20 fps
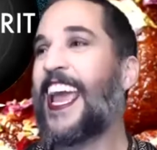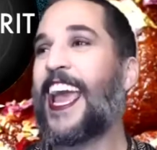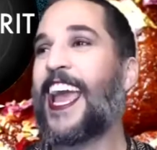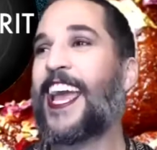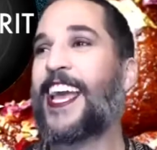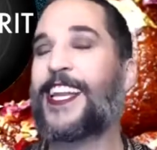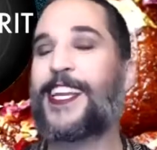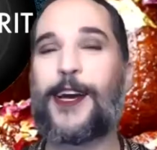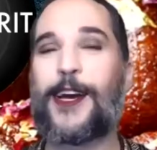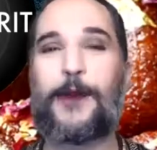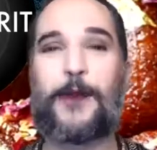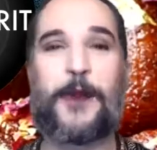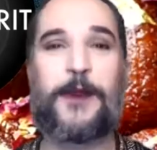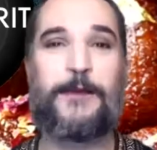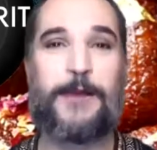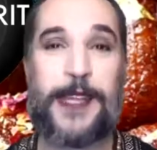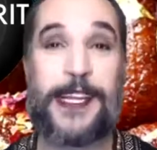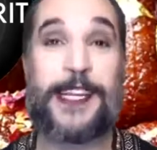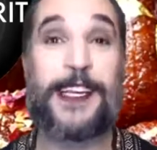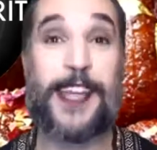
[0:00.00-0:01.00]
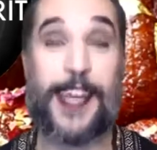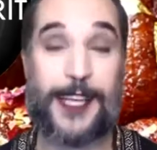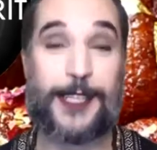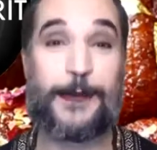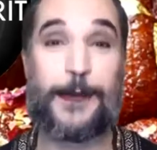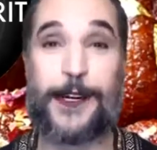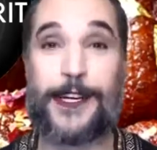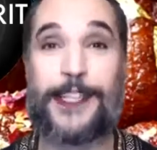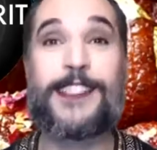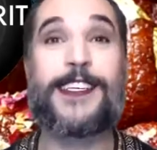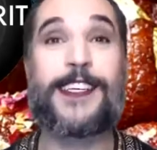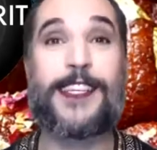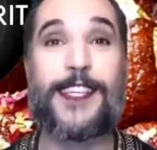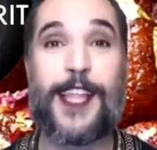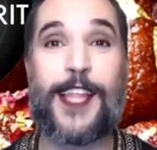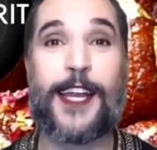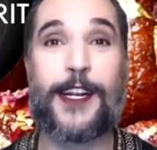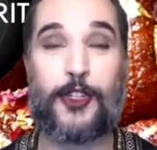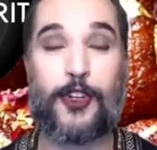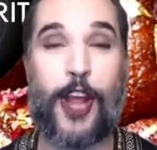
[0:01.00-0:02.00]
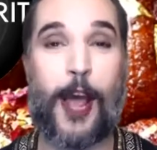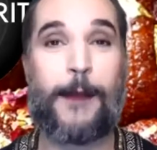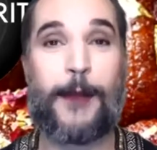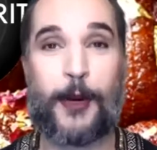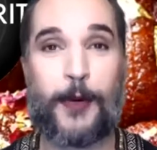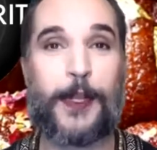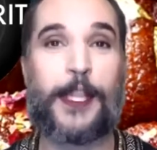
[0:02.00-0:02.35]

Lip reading: And we've been experiencing a lot of trauma